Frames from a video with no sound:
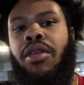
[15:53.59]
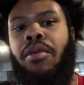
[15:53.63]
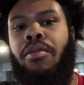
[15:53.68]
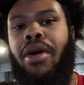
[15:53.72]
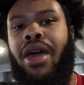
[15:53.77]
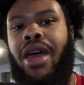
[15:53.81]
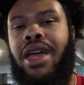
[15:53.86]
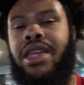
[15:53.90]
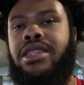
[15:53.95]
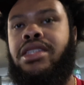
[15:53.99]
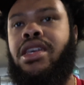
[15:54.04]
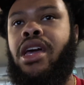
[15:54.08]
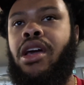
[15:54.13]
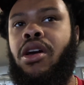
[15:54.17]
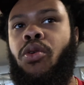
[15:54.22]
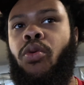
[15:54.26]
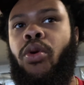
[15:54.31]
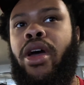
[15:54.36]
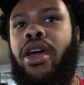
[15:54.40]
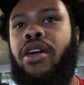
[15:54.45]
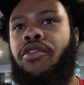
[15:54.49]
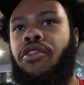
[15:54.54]
the main
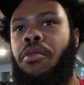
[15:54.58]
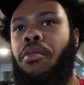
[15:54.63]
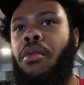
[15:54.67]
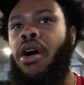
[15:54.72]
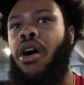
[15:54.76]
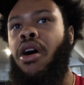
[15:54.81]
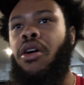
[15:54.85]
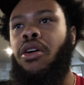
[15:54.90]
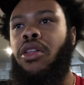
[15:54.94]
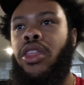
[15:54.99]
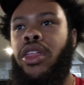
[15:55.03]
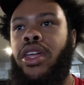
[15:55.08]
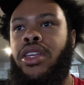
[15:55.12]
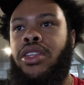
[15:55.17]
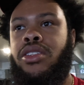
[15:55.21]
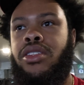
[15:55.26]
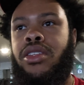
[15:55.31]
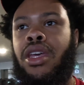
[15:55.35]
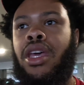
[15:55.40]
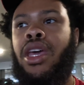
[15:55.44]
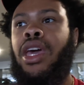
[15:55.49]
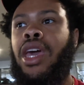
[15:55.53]
takeaway from all of
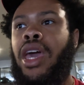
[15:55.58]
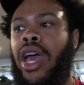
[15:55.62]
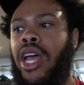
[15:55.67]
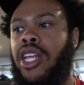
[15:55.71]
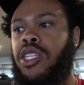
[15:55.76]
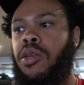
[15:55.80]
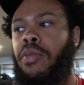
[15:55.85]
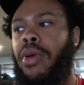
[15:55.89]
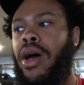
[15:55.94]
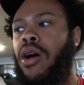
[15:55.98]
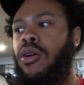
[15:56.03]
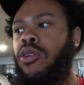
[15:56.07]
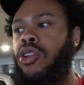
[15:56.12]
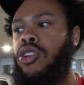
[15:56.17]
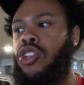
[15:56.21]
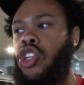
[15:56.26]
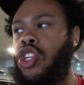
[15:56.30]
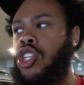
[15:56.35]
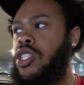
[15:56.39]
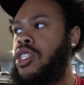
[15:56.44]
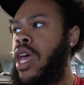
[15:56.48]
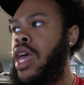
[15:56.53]
this, it's about
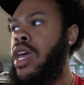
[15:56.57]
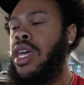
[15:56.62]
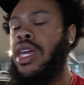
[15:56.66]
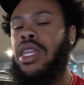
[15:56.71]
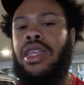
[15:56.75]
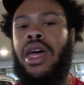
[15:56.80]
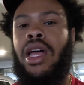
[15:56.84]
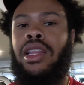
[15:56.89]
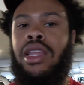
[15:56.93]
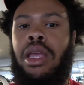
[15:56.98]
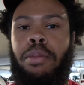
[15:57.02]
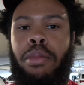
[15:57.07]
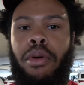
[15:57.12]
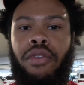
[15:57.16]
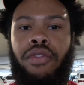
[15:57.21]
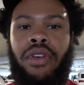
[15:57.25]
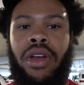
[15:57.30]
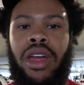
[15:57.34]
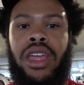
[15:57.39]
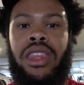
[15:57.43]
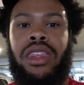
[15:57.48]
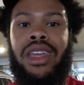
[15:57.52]
just taking that leap of
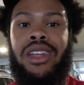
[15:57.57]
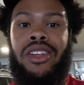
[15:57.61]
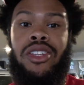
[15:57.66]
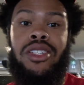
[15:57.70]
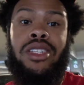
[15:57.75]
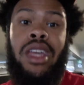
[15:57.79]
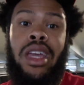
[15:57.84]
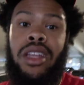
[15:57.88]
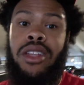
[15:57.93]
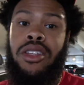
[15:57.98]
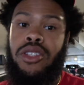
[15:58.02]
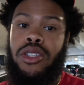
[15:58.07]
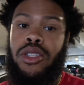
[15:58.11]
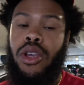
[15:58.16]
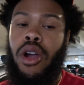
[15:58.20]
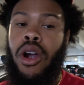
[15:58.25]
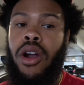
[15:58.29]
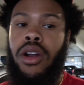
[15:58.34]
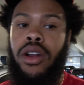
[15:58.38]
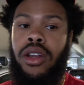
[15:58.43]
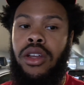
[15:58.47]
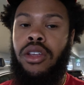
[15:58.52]
faith and just getting
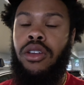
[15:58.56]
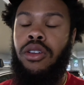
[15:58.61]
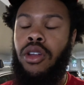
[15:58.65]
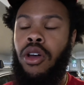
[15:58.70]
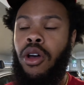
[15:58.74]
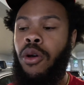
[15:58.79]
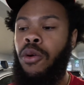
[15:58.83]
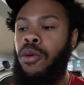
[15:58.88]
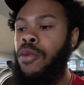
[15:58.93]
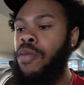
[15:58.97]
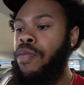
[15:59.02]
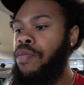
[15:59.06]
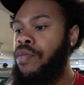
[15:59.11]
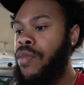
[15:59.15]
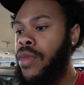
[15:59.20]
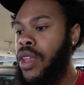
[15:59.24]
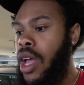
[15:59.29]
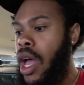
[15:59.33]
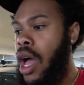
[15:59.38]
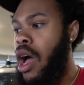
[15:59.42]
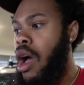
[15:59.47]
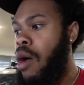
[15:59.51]
started, you know?
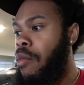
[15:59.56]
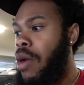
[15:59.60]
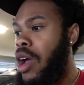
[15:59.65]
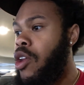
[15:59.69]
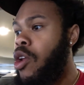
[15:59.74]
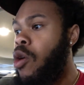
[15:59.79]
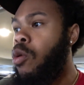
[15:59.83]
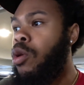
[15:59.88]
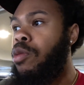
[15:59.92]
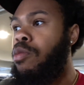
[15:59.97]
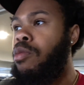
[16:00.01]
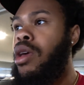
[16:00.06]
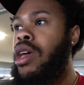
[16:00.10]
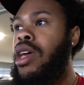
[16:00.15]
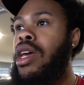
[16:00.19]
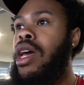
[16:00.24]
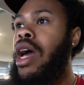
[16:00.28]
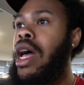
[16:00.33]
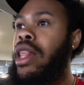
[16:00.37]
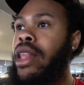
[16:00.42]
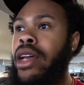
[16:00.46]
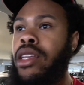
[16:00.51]
I know with me,
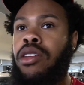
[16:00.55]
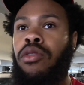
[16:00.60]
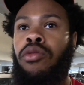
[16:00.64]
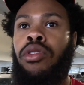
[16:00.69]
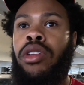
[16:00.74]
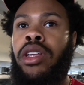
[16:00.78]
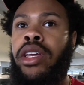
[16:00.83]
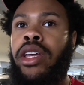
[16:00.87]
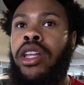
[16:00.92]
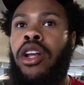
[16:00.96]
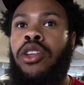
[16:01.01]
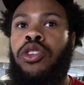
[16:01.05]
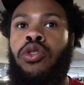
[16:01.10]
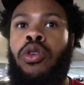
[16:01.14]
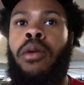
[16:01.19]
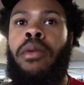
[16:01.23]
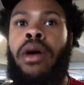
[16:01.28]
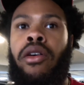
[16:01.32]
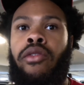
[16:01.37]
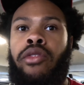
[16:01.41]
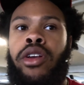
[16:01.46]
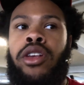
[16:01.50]
I like to really do all
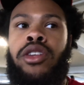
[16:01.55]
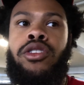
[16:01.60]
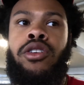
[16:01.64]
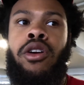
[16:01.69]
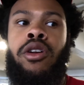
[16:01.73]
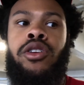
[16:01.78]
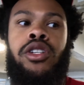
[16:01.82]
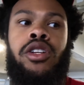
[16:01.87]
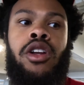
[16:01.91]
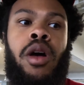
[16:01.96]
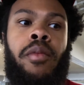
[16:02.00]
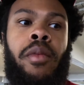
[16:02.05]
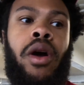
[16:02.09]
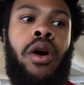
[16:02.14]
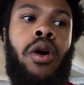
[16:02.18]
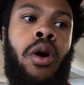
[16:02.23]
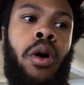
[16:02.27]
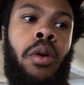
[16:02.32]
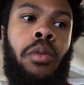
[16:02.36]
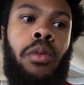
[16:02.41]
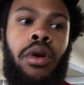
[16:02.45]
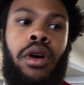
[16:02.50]
my research and all my
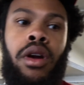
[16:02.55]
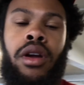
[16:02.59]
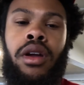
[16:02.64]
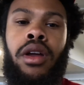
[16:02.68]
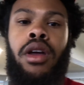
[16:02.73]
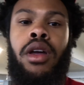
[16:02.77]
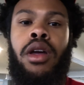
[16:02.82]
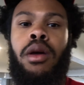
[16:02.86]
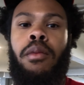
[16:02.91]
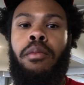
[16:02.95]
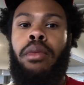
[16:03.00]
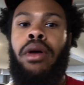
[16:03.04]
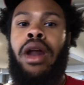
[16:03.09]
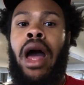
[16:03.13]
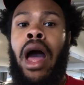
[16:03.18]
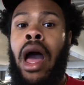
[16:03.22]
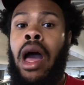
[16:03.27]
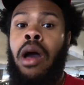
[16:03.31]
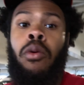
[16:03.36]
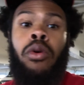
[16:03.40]
homework, but I